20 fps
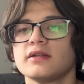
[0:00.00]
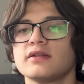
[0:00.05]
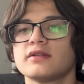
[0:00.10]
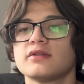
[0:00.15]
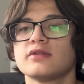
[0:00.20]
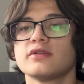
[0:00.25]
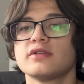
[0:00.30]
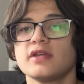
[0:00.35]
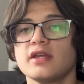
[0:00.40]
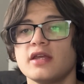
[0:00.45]

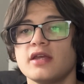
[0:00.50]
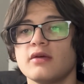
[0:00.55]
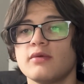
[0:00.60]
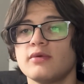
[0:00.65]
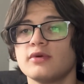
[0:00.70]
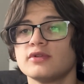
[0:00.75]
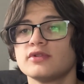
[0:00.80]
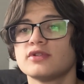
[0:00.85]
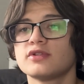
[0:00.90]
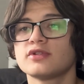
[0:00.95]
Today I
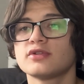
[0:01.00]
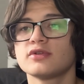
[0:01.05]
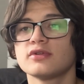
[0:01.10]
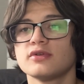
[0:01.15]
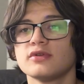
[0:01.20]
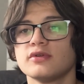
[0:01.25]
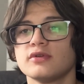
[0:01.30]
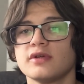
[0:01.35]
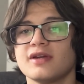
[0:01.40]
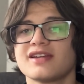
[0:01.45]
want
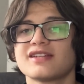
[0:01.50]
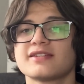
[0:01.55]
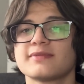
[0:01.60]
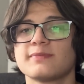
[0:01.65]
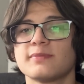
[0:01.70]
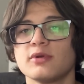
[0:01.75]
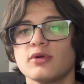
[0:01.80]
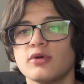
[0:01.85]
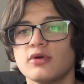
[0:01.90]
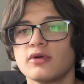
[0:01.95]
to
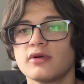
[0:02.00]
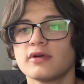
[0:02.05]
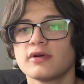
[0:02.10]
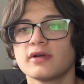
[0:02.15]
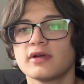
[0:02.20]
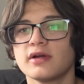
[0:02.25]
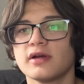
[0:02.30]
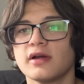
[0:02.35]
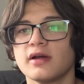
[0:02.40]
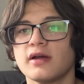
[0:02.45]

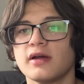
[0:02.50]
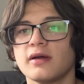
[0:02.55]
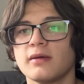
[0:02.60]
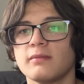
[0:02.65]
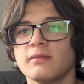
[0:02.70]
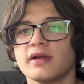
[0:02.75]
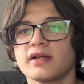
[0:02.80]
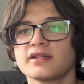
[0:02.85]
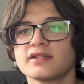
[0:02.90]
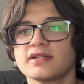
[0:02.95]
explore
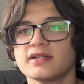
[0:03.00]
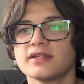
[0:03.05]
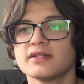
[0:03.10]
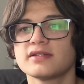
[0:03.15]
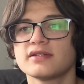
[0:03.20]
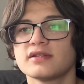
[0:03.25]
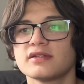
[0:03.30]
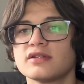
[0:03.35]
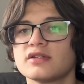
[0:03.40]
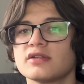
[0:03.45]

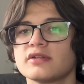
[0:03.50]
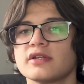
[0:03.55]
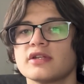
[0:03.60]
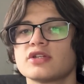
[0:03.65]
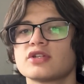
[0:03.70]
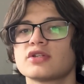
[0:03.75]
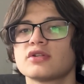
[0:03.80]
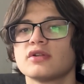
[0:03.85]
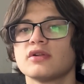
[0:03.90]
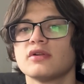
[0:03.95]
Marxist
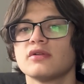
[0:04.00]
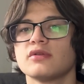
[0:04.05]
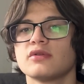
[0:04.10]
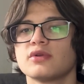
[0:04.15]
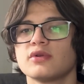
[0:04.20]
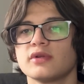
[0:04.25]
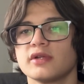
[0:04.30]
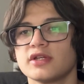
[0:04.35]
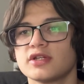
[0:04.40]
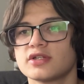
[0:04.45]
international
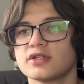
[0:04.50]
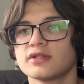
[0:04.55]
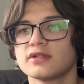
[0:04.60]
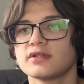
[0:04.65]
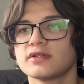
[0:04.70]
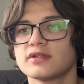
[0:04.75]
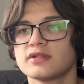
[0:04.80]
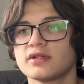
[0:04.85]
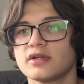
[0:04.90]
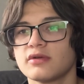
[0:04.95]

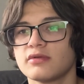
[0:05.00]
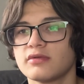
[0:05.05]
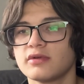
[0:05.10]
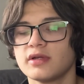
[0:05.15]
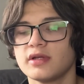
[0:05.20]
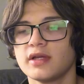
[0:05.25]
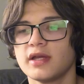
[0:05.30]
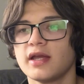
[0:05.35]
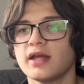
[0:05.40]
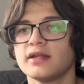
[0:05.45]
relations
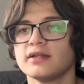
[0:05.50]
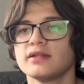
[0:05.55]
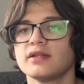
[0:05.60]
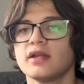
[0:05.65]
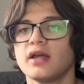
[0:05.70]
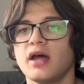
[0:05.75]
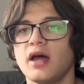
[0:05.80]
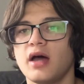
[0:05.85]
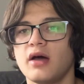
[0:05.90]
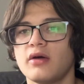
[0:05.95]
theory and
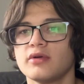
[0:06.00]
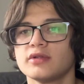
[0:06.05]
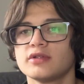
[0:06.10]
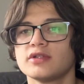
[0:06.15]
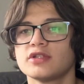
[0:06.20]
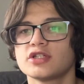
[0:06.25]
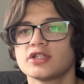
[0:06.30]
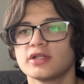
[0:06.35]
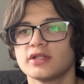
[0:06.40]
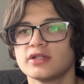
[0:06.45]
how
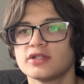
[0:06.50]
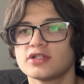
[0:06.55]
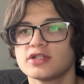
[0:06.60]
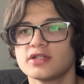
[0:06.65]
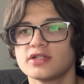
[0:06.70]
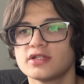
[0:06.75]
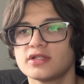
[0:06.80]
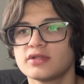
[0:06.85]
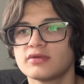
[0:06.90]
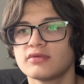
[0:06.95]
it
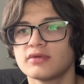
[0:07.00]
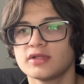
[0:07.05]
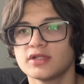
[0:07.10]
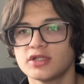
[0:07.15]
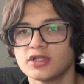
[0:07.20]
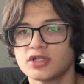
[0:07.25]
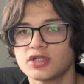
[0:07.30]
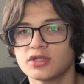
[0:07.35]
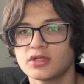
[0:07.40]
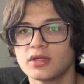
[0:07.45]
challenges
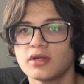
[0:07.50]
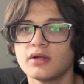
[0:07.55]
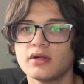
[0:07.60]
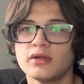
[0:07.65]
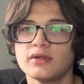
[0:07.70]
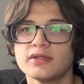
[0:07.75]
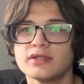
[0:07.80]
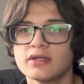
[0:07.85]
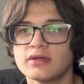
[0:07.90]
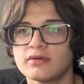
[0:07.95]

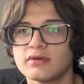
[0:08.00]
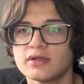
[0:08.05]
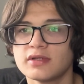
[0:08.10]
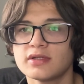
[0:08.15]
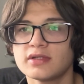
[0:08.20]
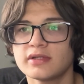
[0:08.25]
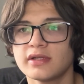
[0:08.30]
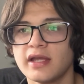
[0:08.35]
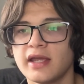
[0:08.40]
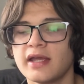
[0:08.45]
traditional
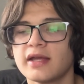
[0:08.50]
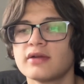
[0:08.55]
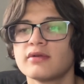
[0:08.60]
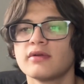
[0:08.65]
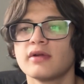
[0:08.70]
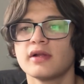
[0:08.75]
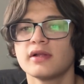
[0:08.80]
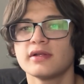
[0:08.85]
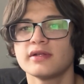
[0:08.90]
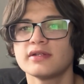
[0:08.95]
theories like
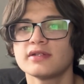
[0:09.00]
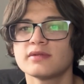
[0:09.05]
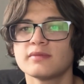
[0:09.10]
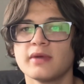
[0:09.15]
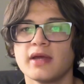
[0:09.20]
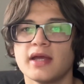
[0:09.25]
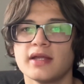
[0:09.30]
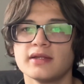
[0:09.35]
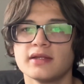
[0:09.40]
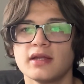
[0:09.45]
realism
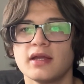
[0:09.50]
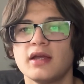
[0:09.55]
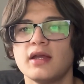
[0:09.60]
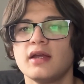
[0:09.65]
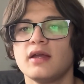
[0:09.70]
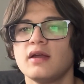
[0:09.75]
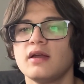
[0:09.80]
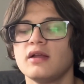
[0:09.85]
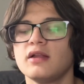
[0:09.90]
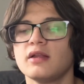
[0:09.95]
and
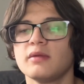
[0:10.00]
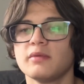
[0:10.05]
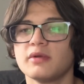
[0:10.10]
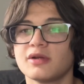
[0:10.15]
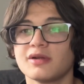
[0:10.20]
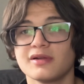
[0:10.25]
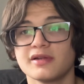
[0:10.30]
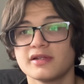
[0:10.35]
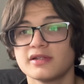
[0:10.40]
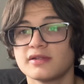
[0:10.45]

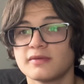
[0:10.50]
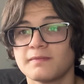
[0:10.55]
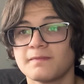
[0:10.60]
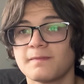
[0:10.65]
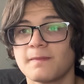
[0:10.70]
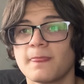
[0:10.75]
liberalism.